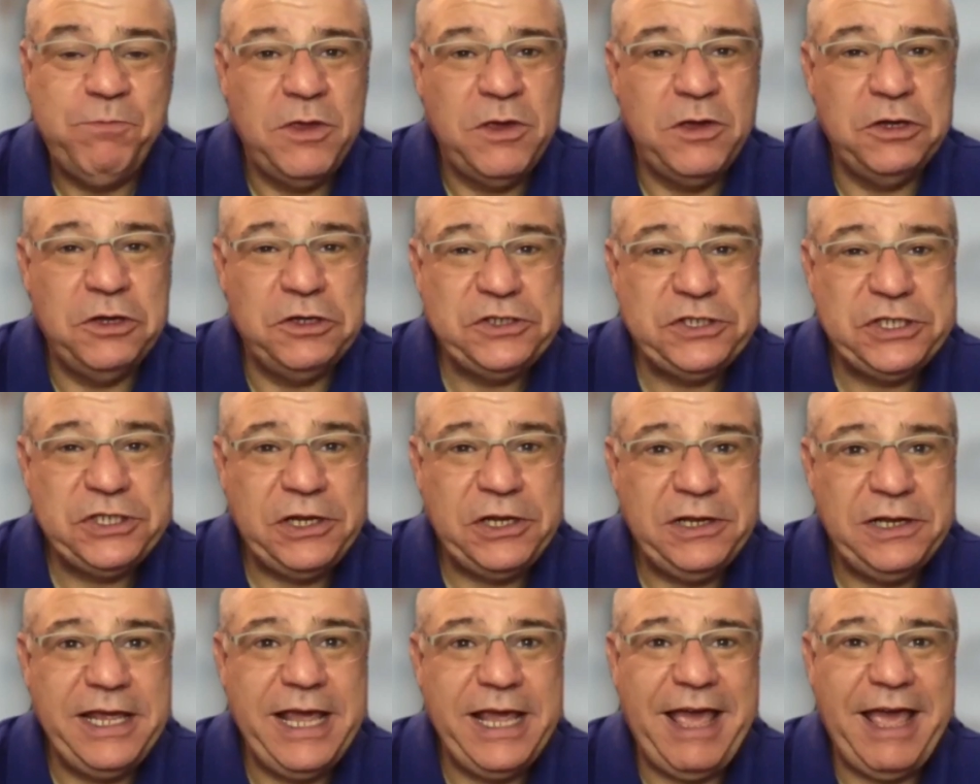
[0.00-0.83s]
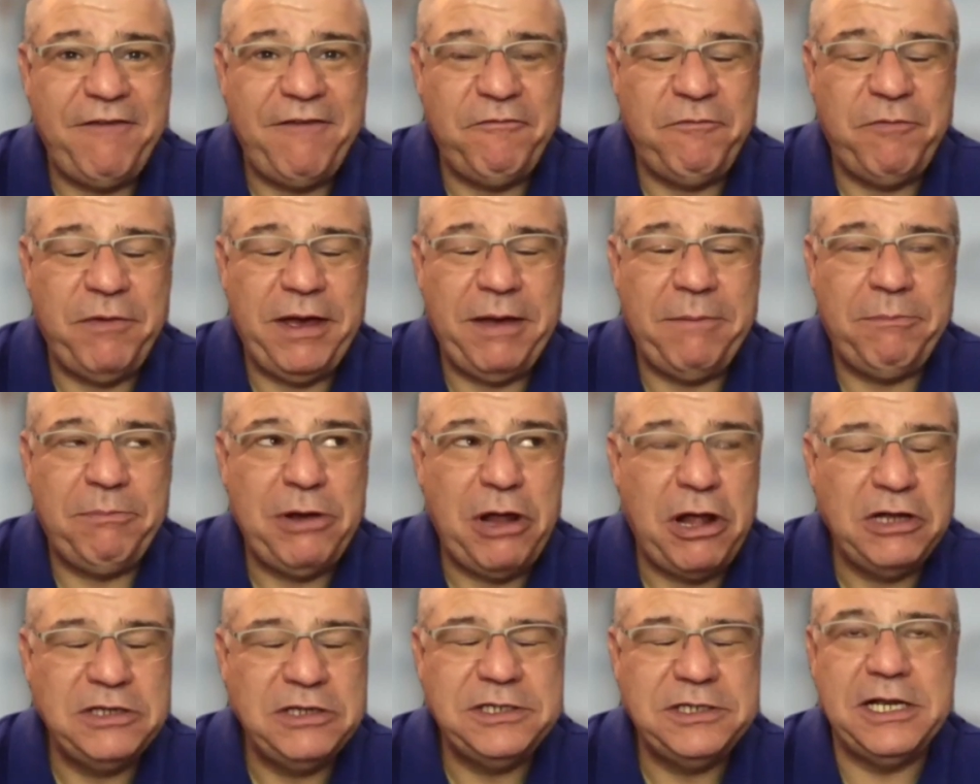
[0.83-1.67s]
you certainly have
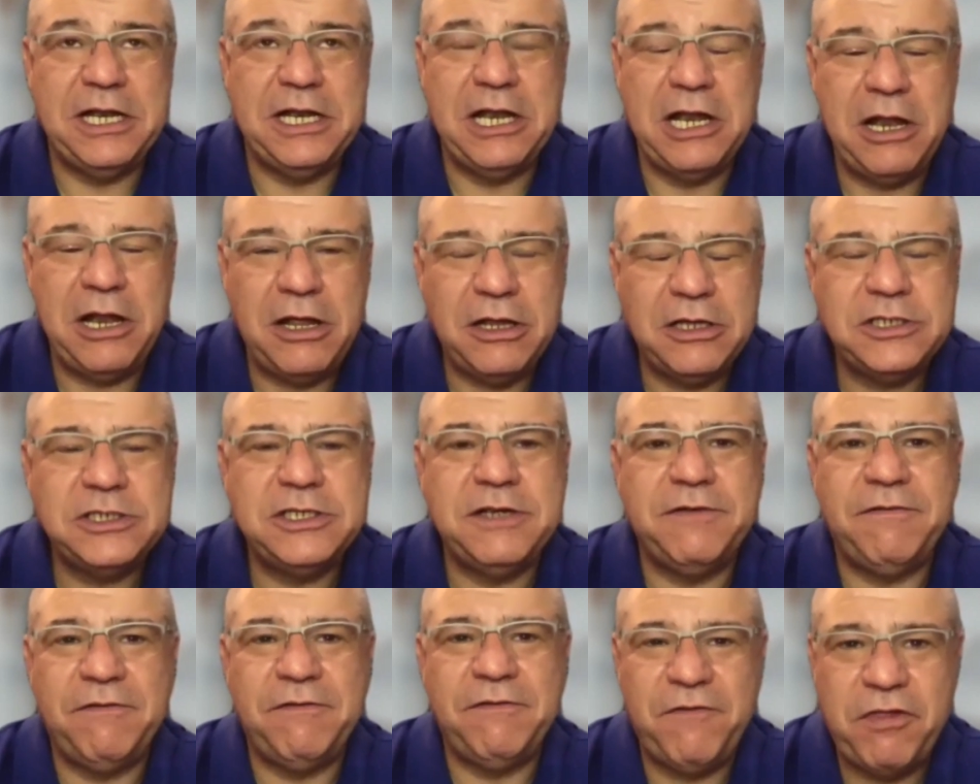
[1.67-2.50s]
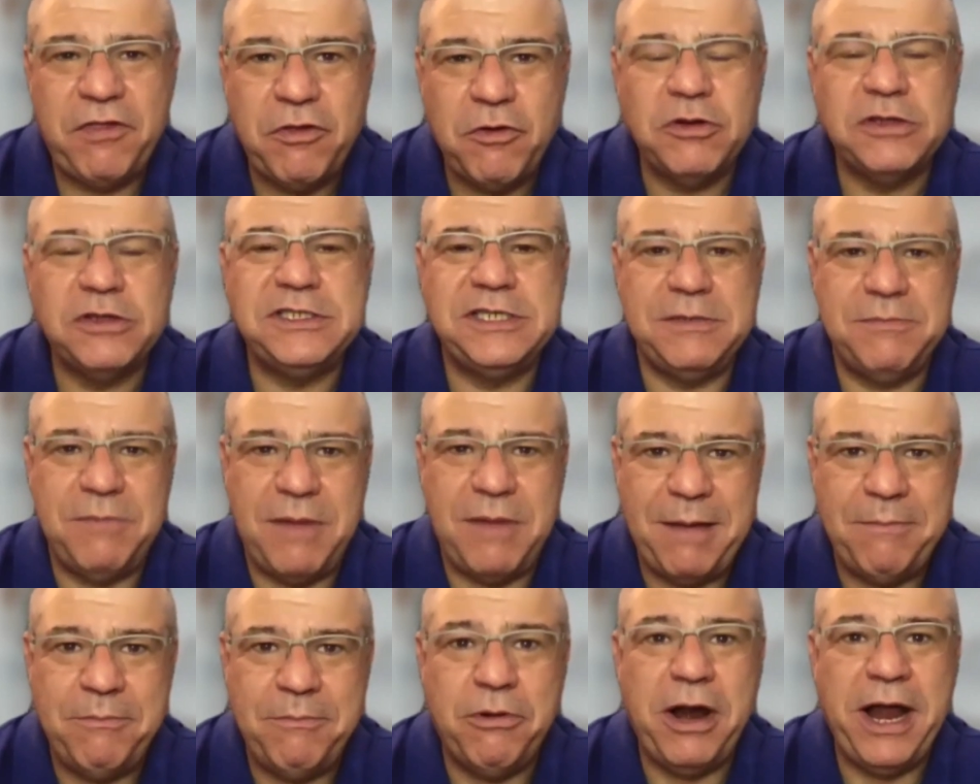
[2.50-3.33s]
planted lots of thoughts in
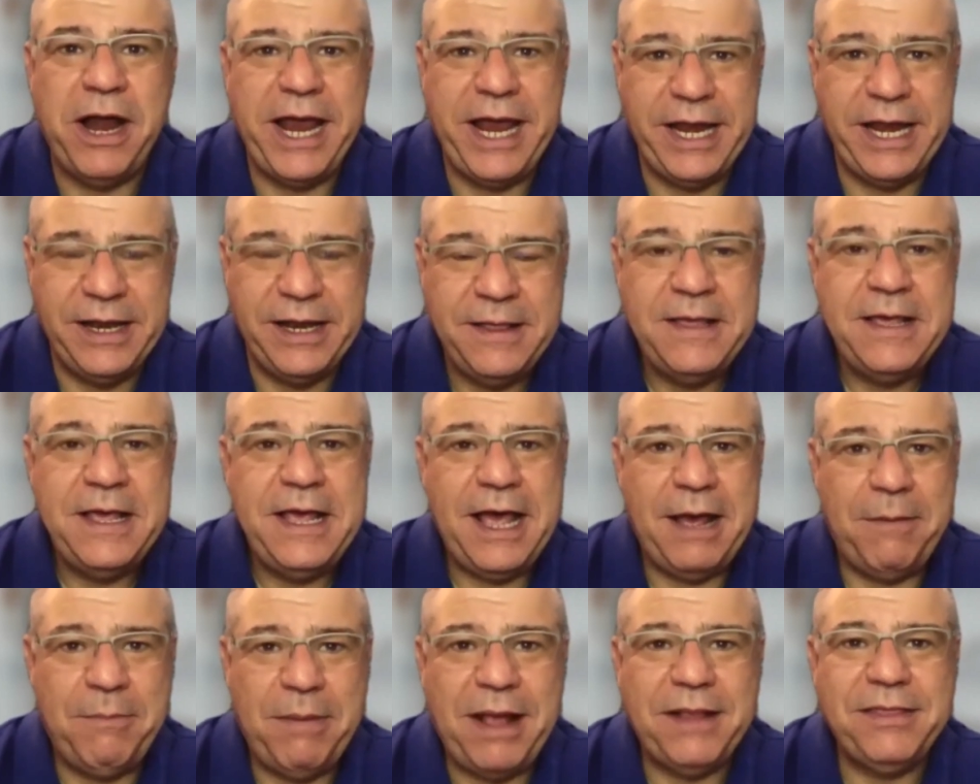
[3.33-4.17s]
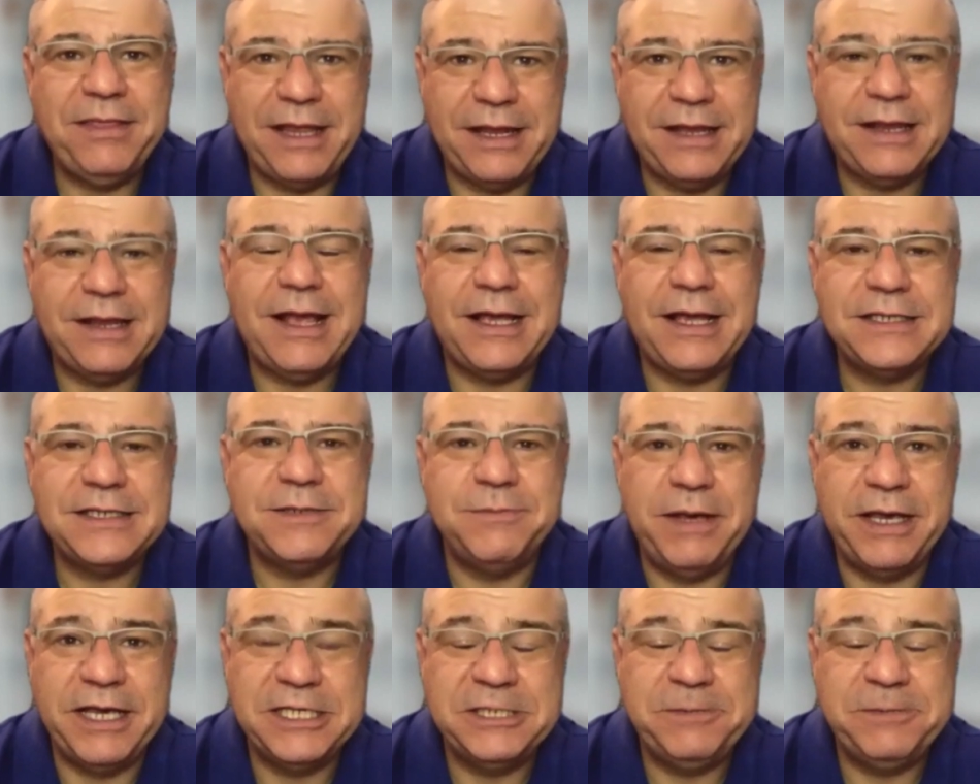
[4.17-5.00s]
my brain about that
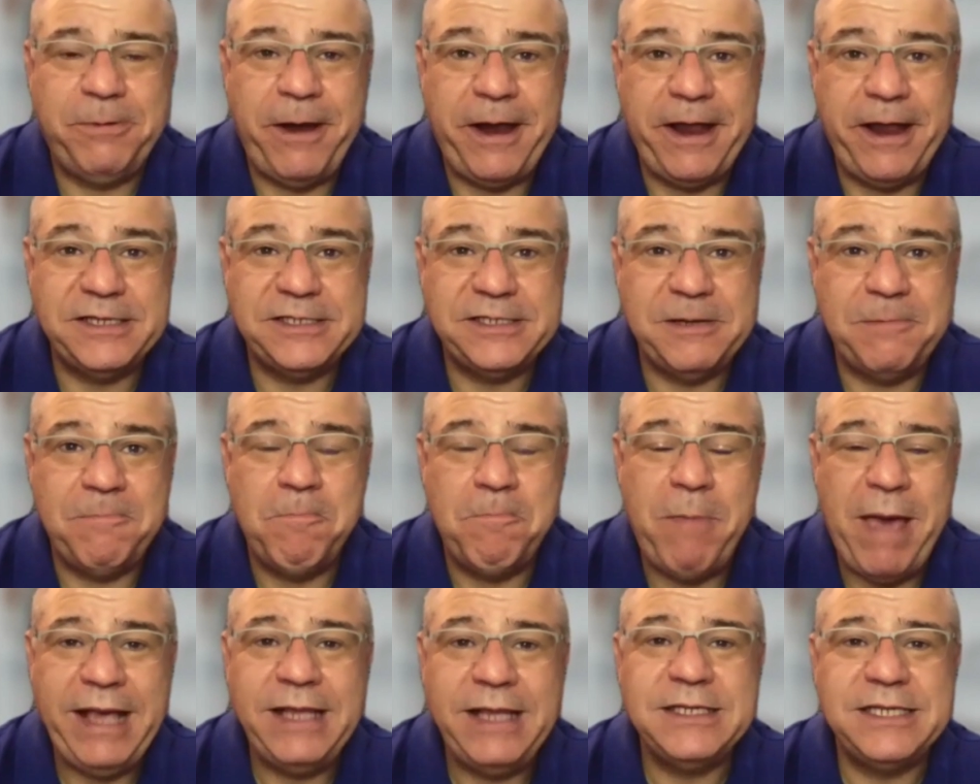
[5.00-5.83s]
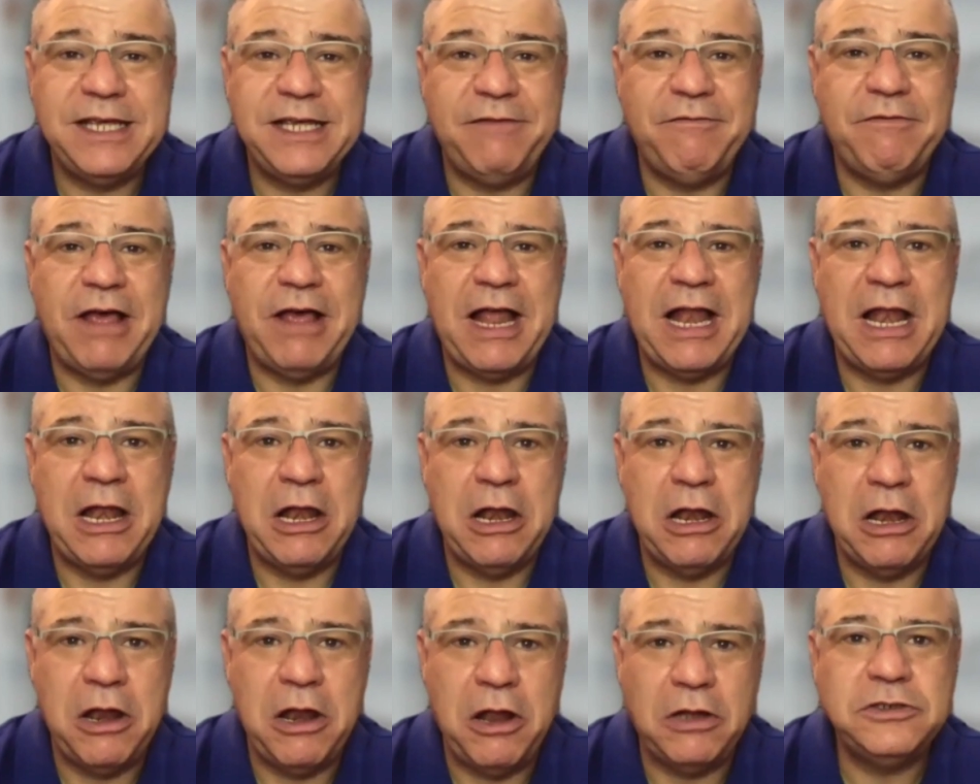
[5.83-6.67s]
customer experience, and banks have a
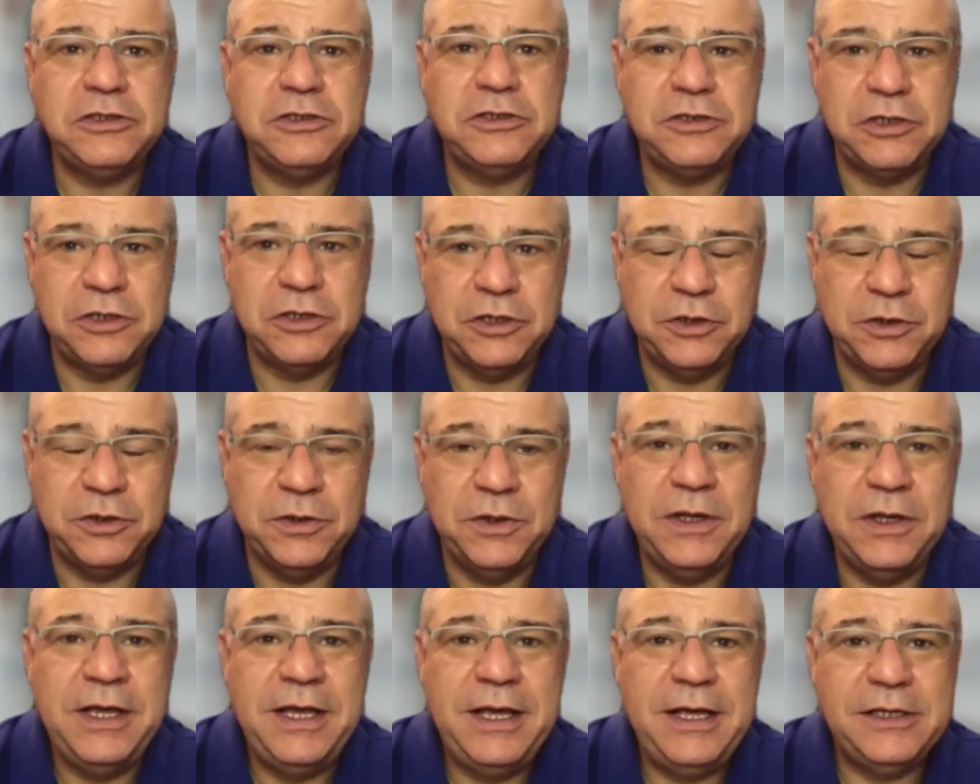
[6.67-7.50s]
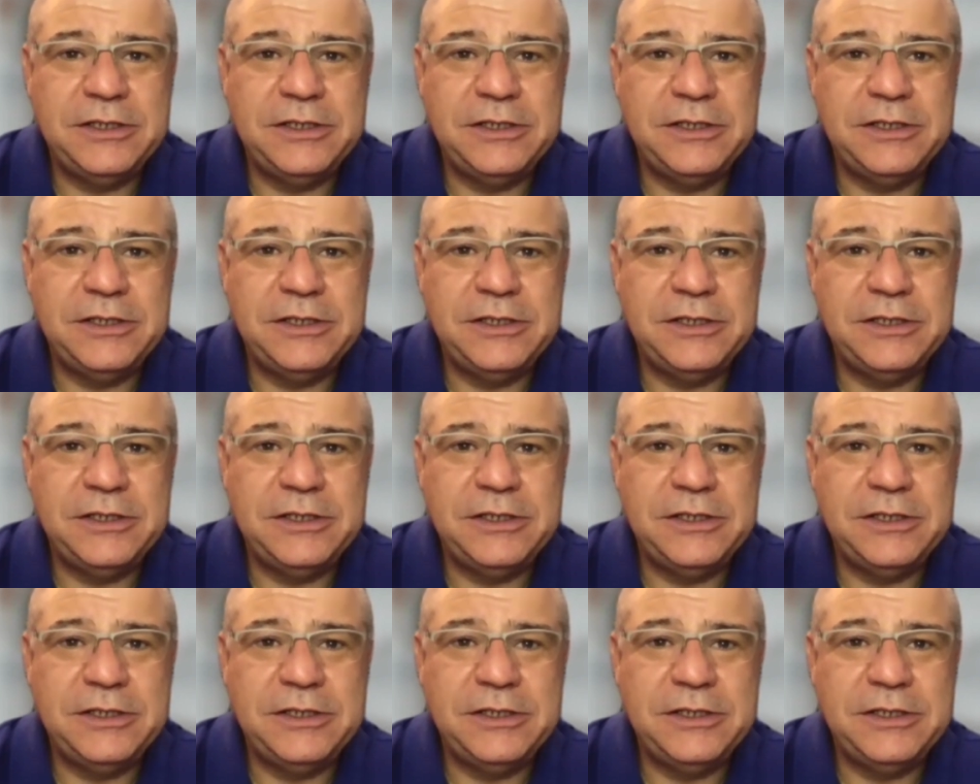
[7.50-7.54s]
lot to do.